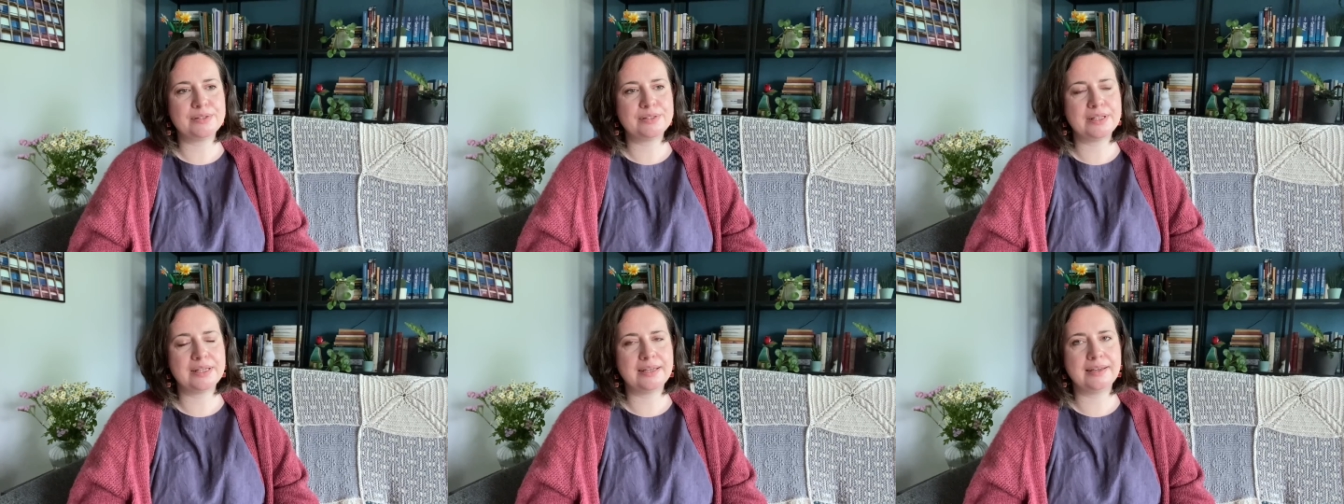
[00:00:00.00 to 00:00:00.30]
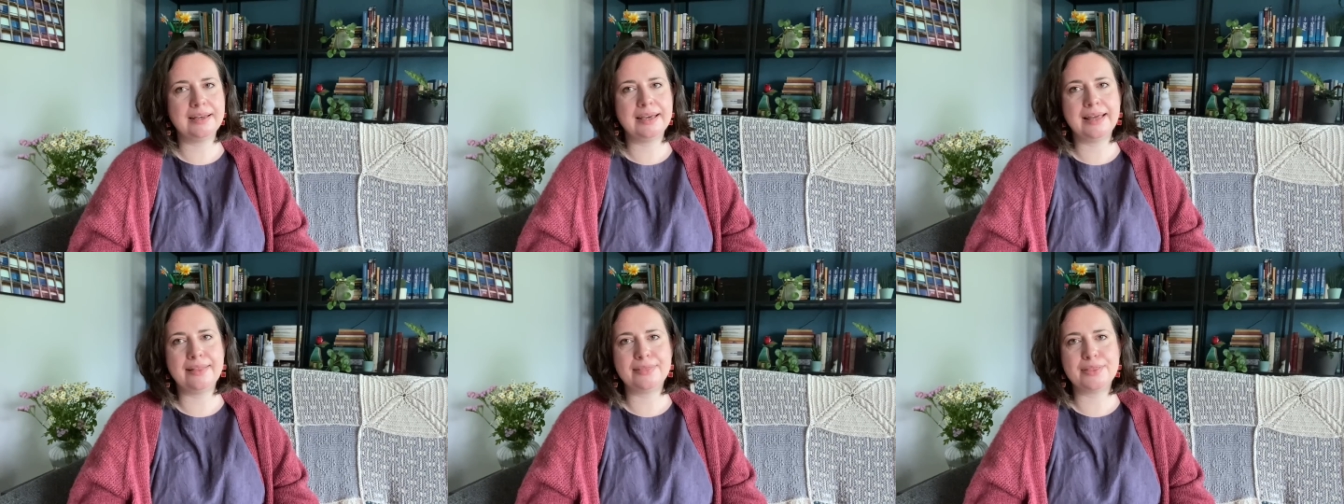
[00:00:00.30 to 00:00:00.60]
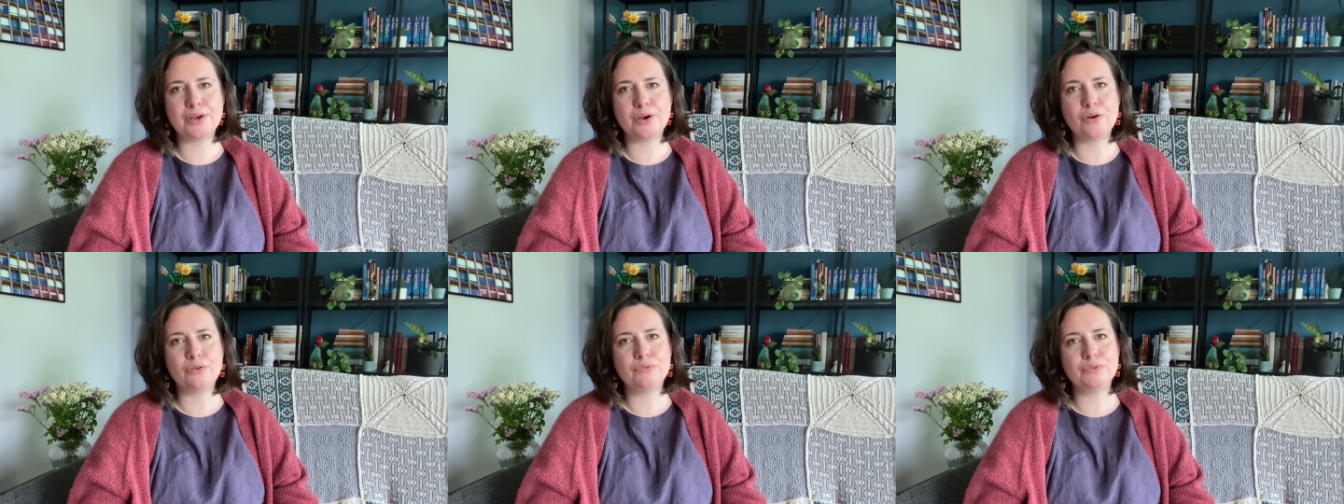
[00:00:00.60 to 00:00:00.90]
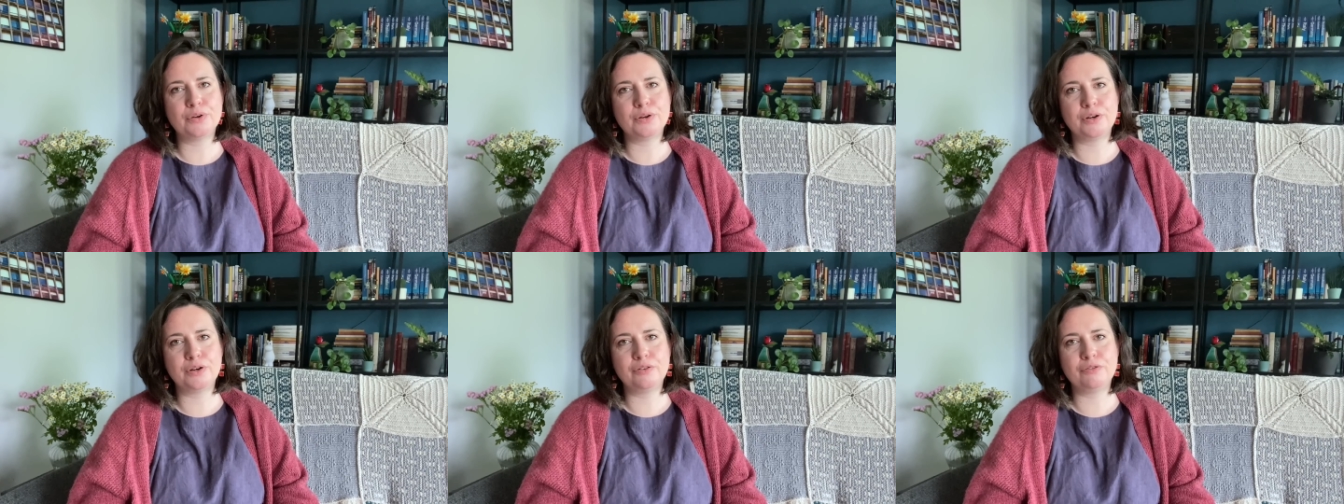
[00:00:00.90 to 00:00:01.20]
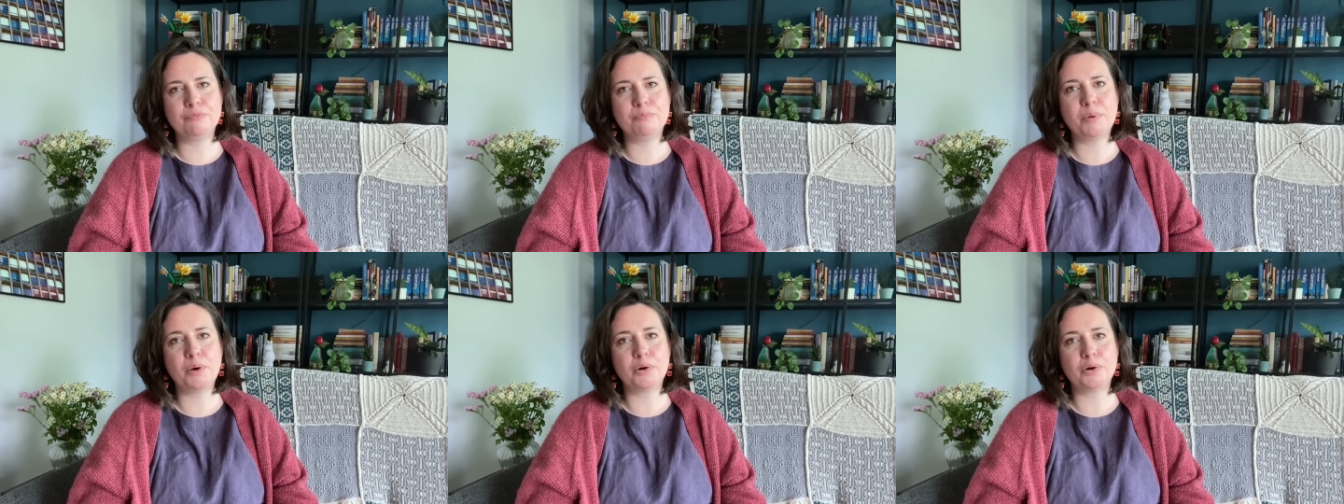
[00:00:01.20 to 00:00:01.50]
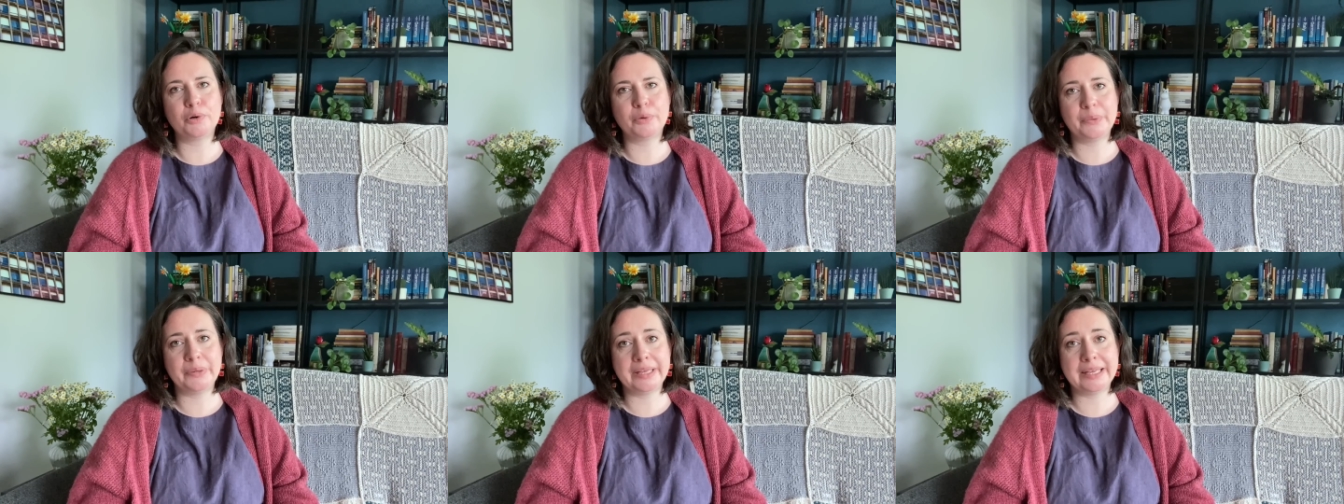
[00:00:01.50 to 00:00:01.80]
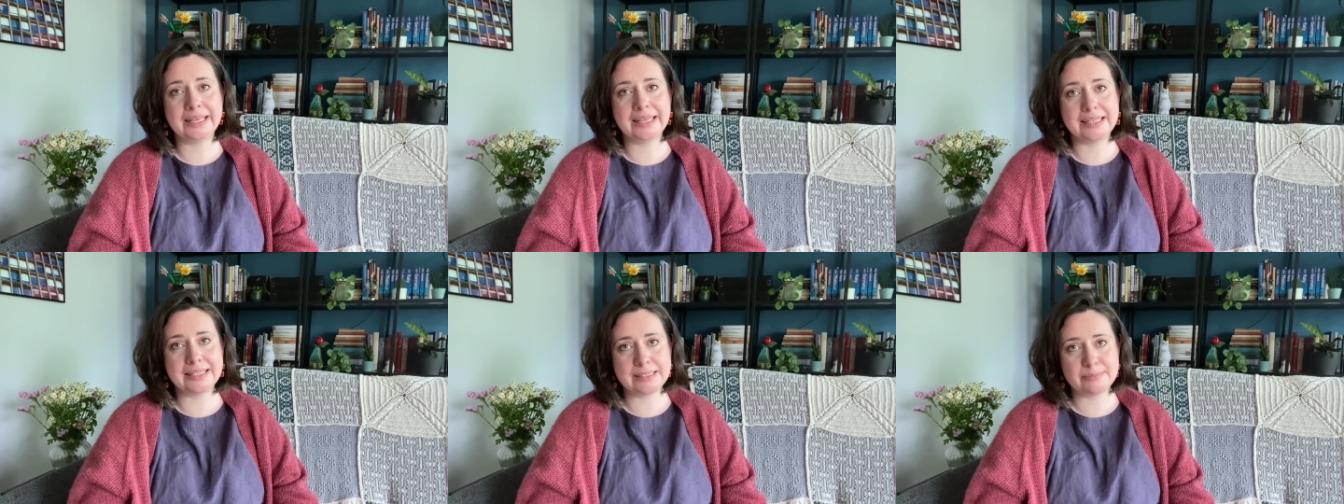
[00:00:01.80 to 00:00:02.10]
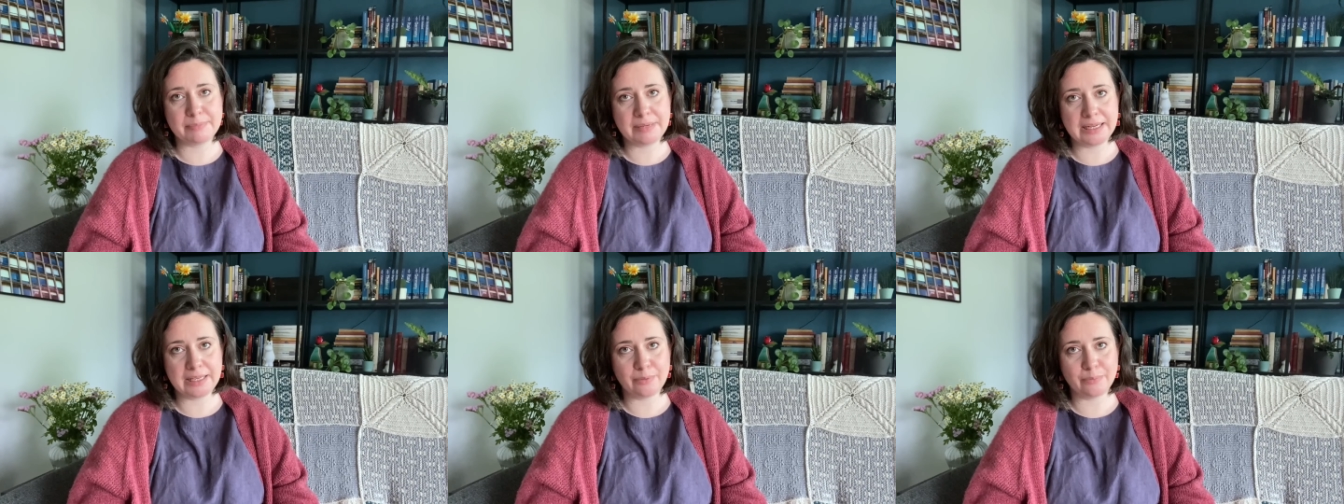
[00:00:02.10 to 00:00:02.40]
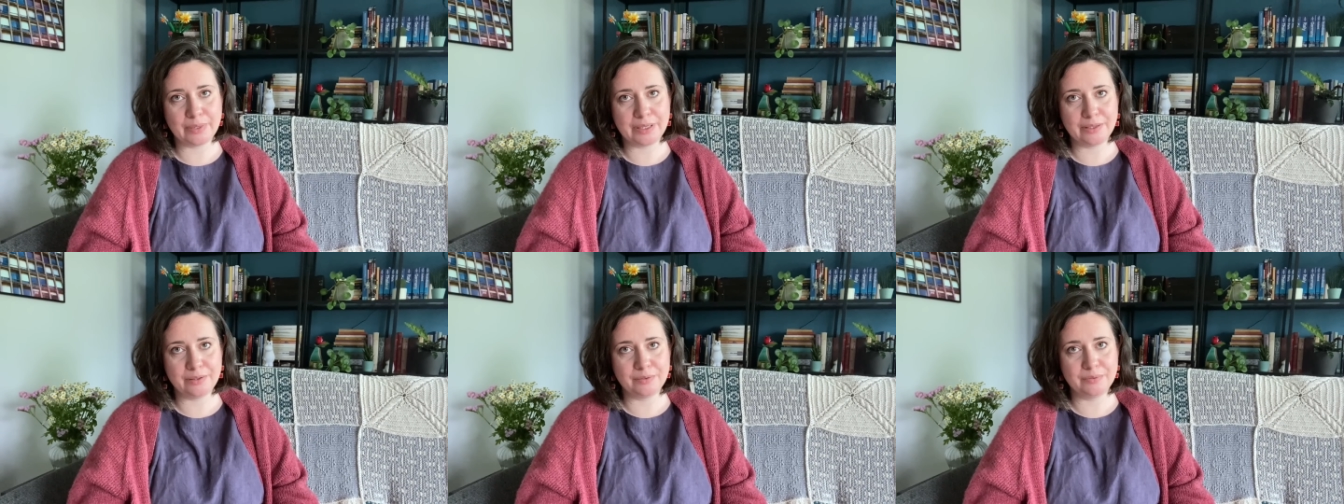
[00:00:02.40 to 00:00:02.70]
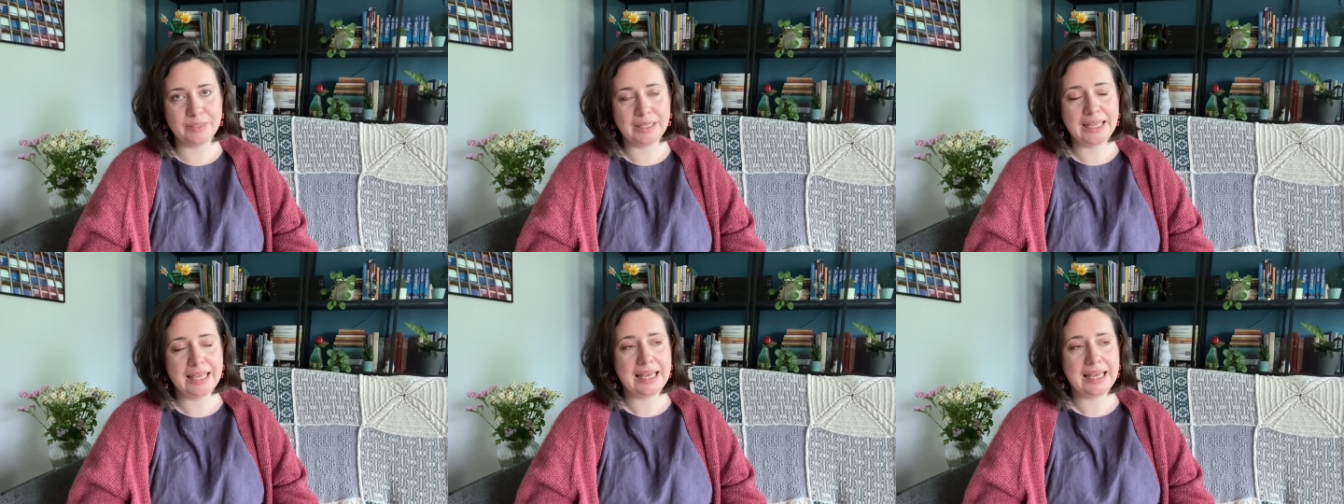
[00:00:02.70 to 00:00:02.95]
that I had the offer of borrowing a spinning wheel,